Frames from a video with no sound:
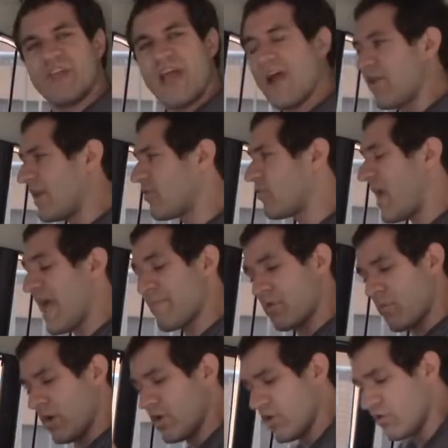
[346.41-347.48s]
down and grab it.
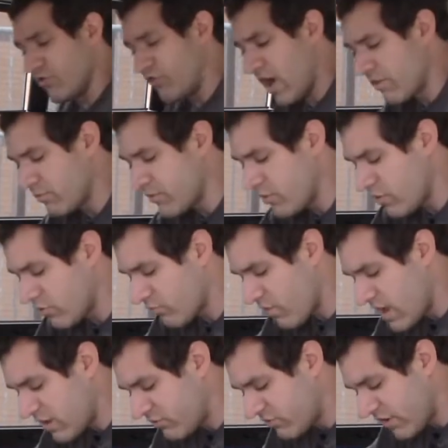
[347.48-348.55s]
When you're done with your
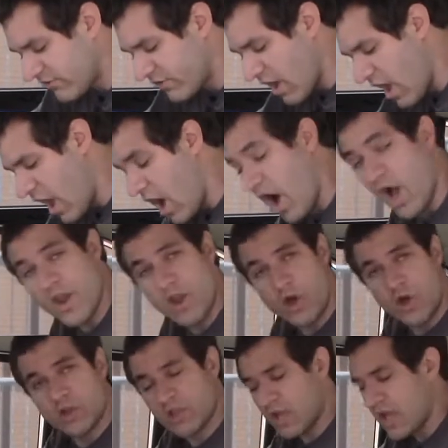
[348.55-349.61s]
drink, just
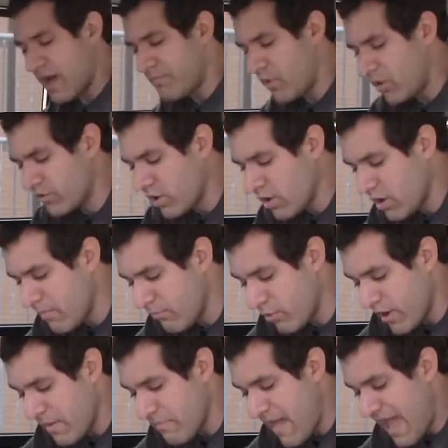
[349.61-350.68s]
unhook the cup holder,
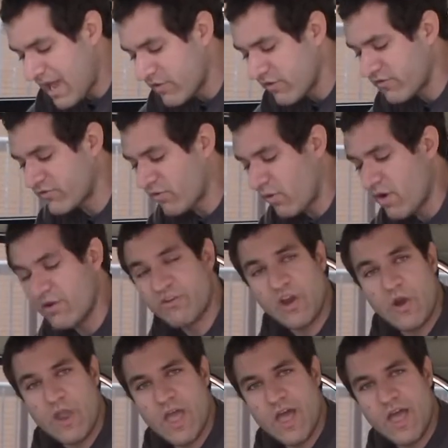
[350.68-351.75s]
put it back in the storage
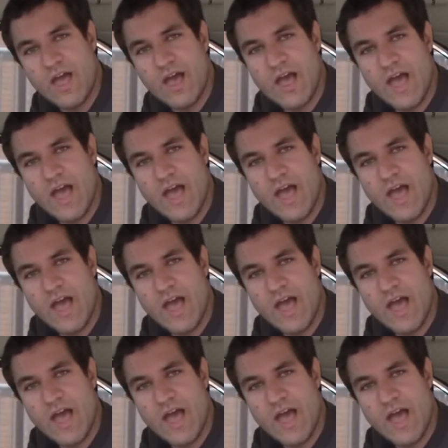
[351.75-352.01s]
area,